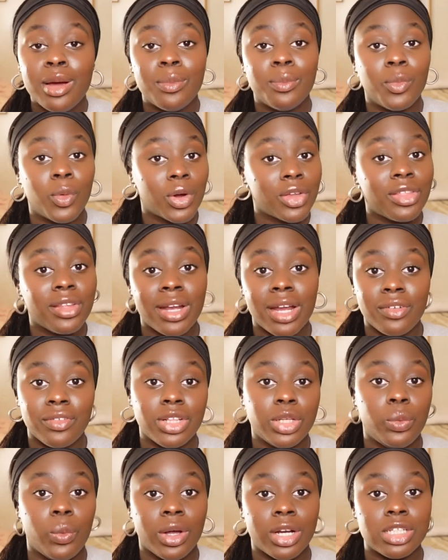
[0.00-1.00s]
more than I
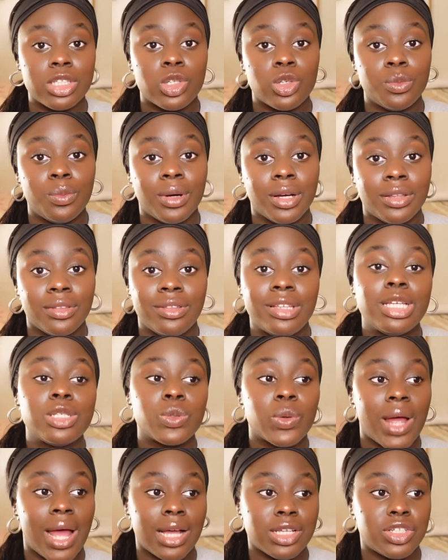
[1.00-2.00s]
really wanted to, but these
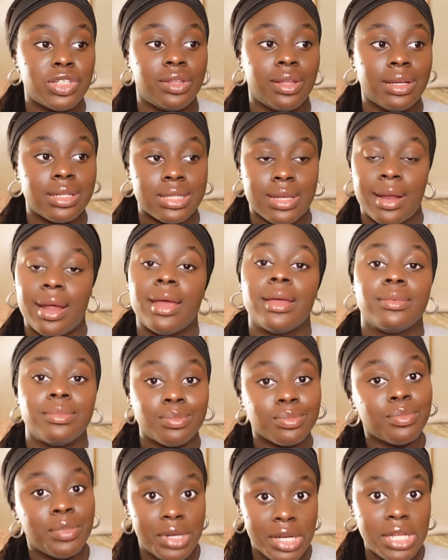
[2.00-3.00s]
were actually things that I
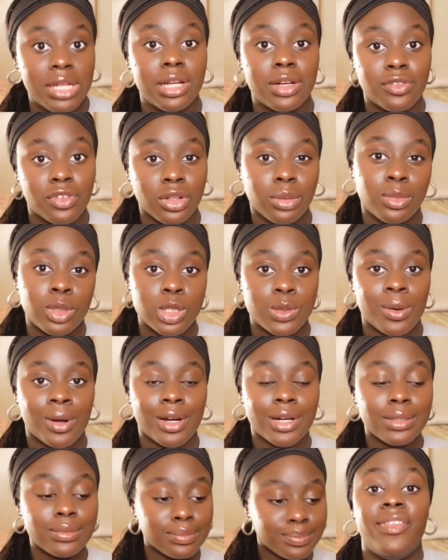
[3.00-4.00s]
needed for the most part.